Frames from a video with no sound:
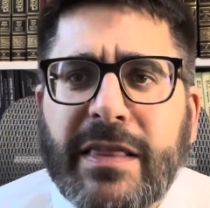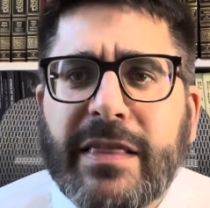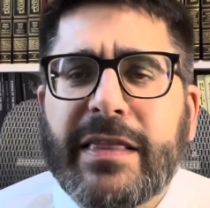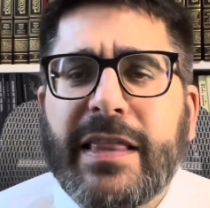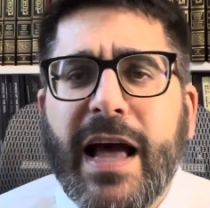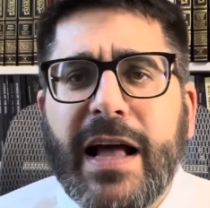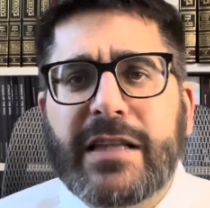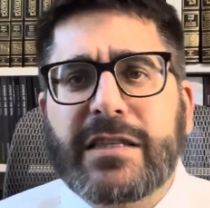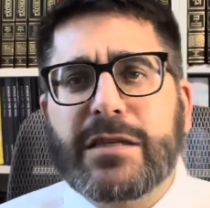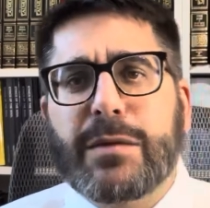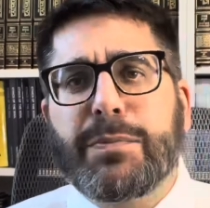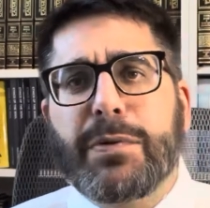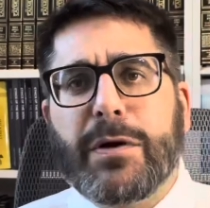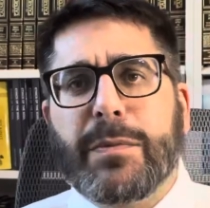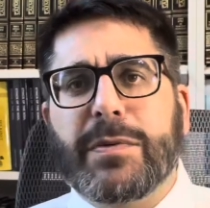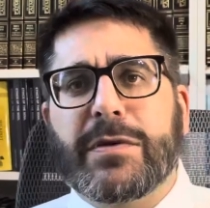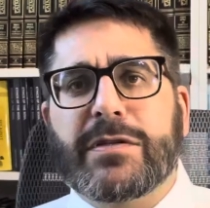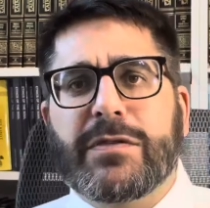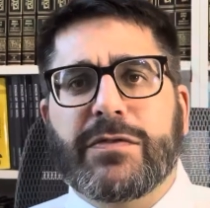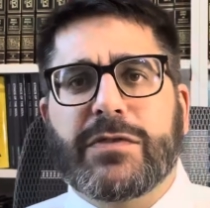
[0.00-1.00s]
That's the
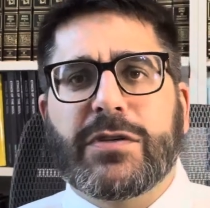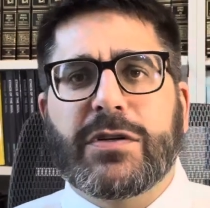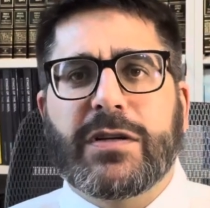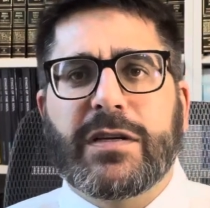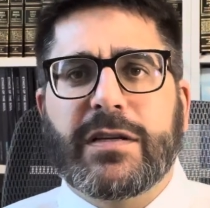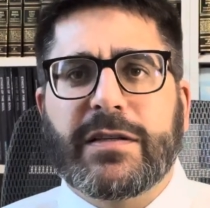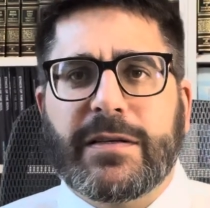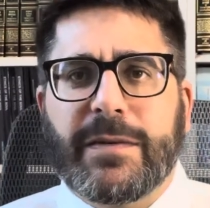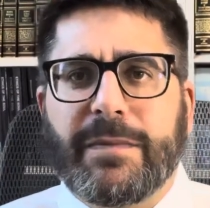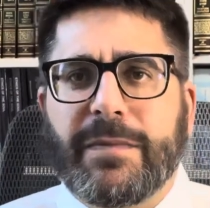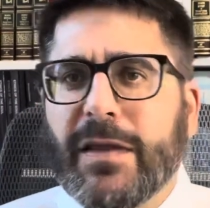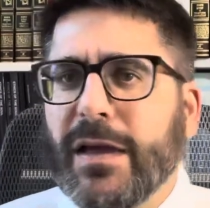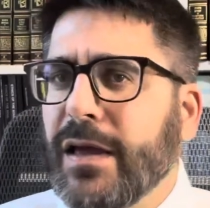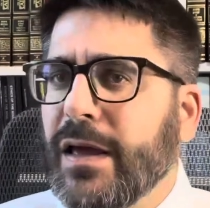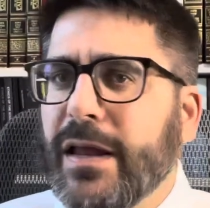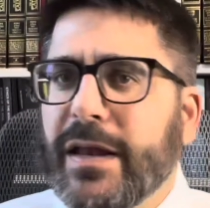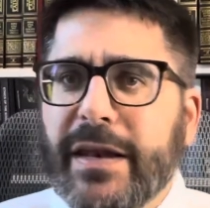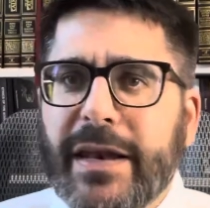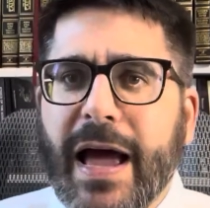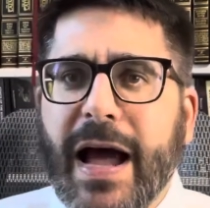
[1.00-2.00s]
purpose of Judaism,
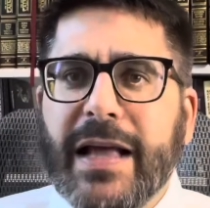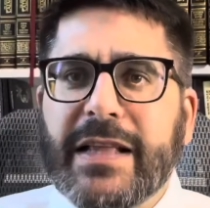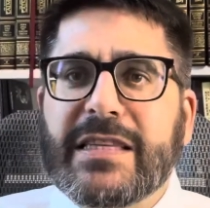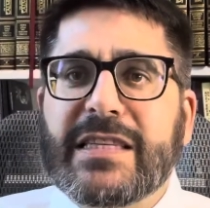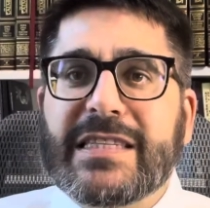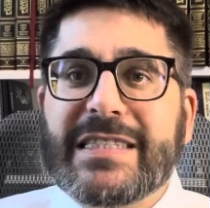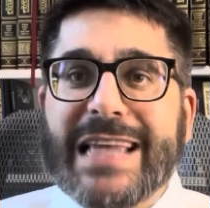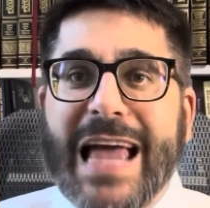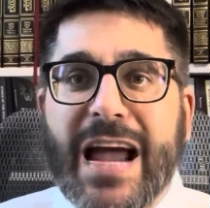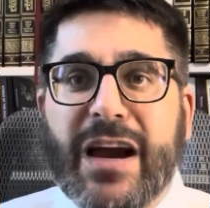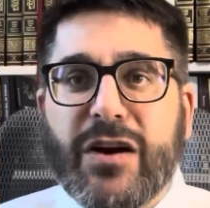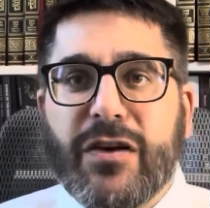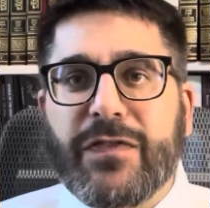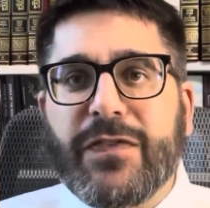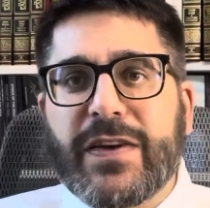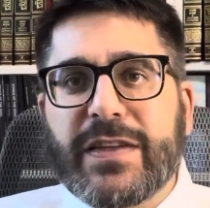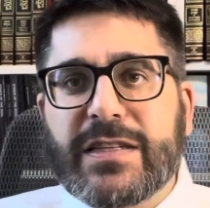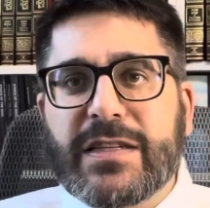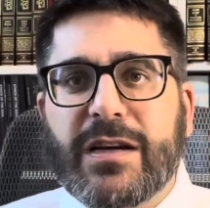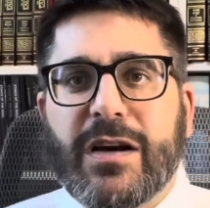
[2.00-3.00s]
not
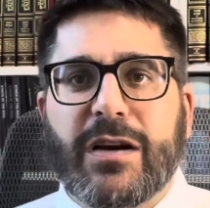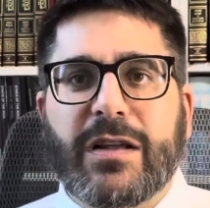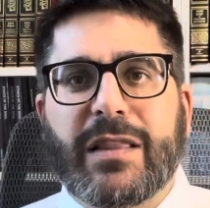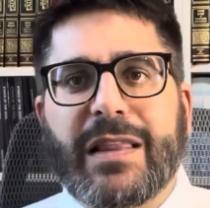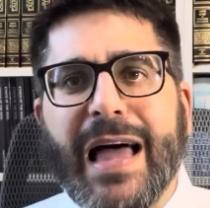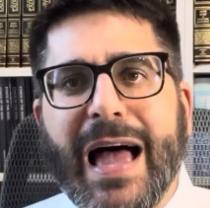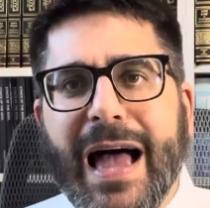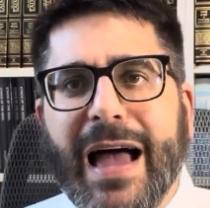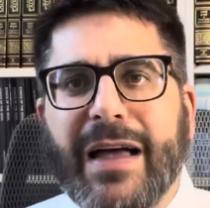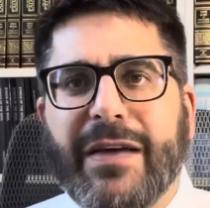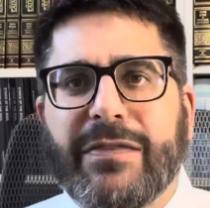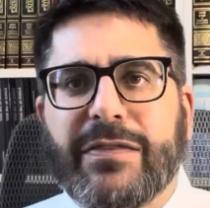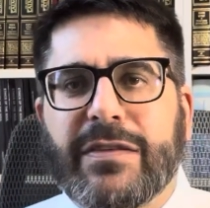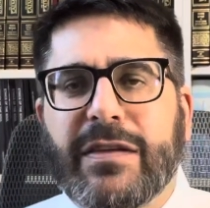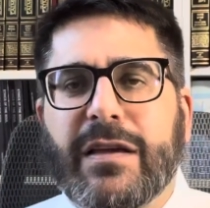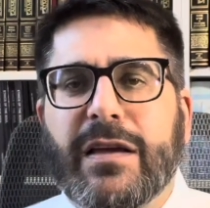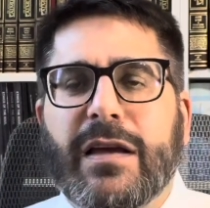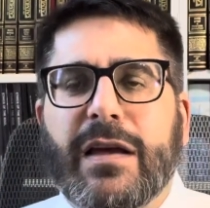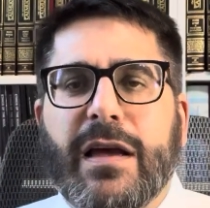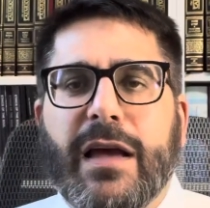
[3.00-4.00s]
sacrificing our lives
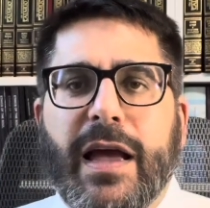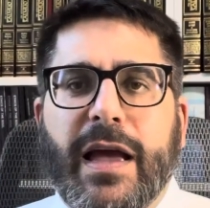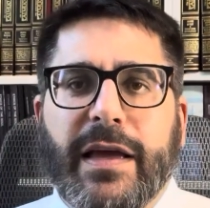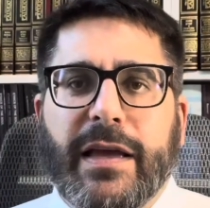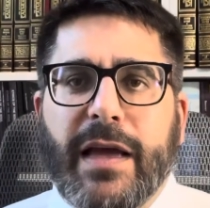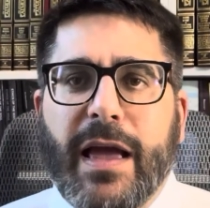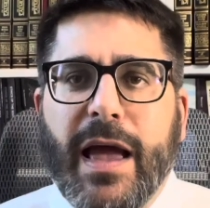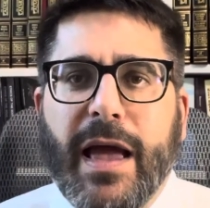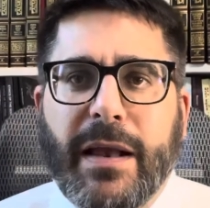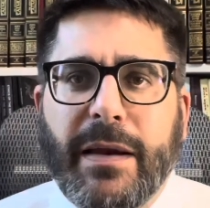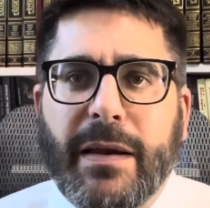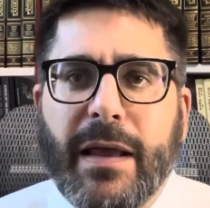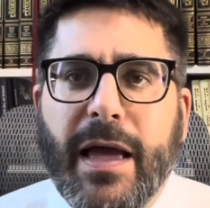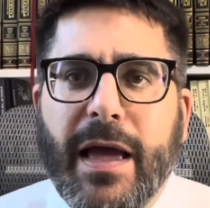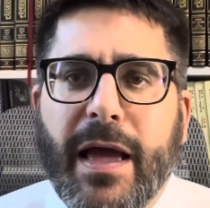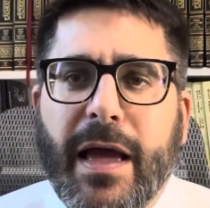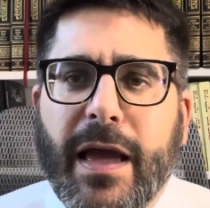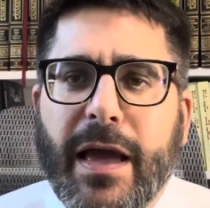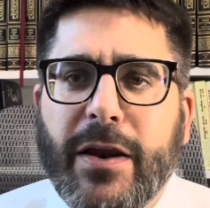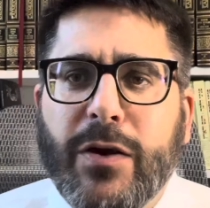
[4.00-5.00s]
in, in,
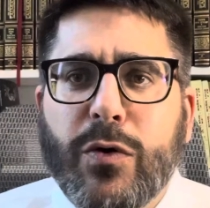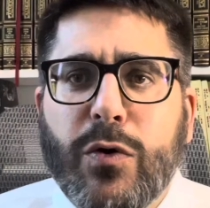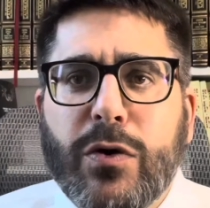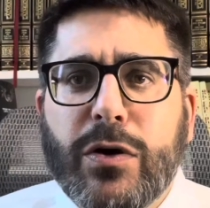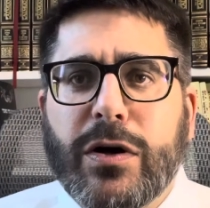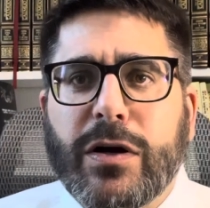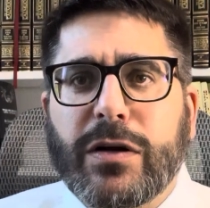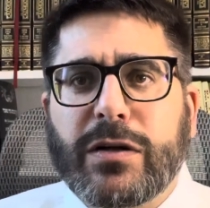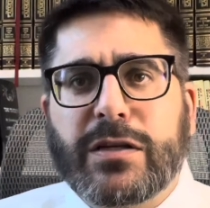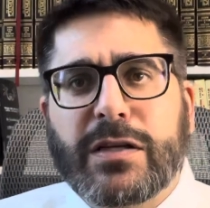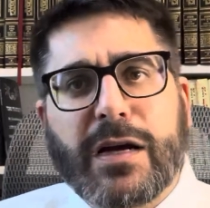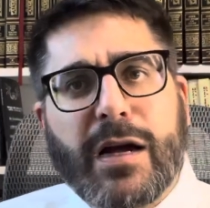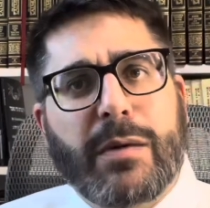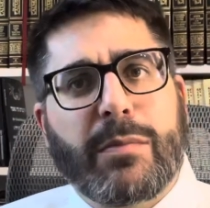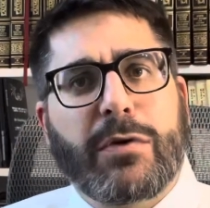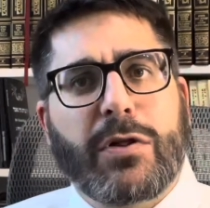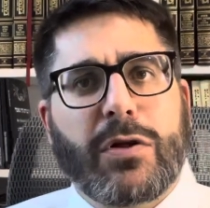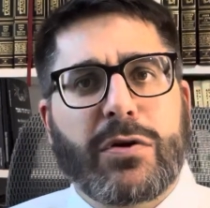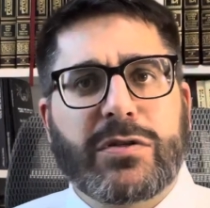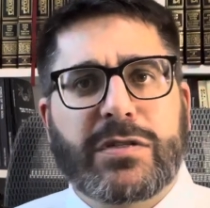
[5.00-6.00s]
in order to come
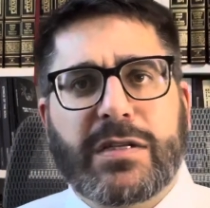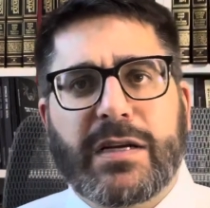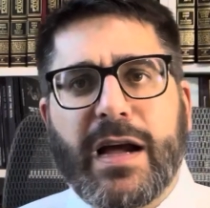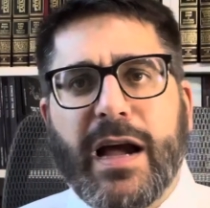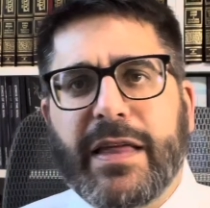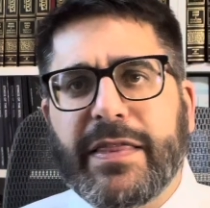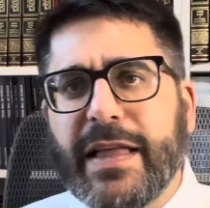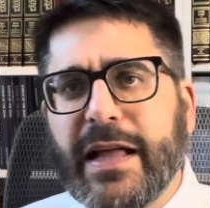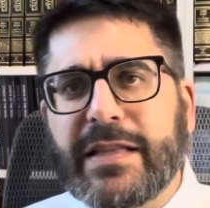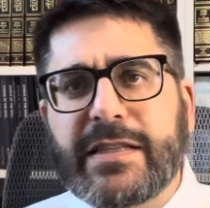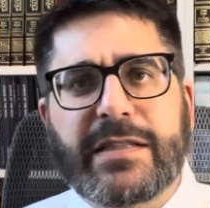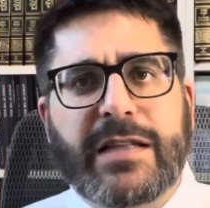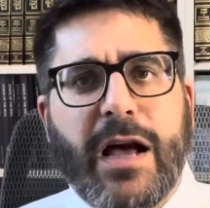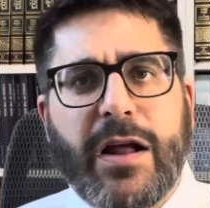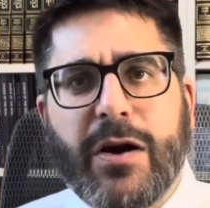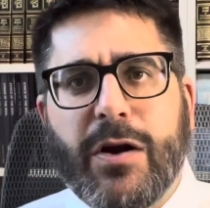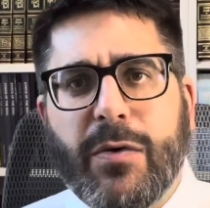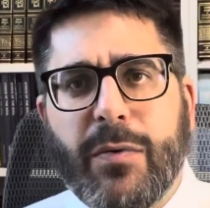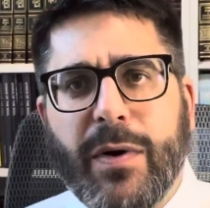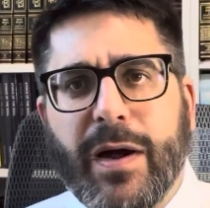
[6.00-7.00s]
close to God. That's not
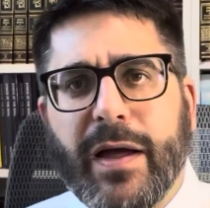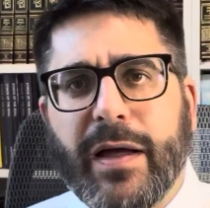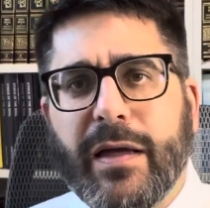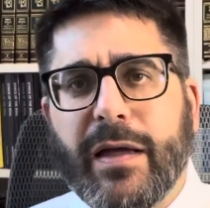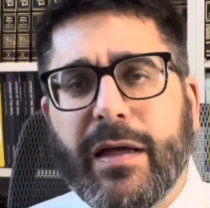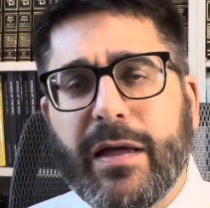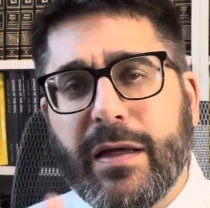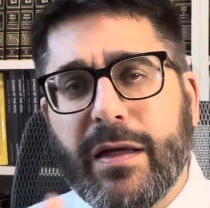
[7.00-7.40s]
our way.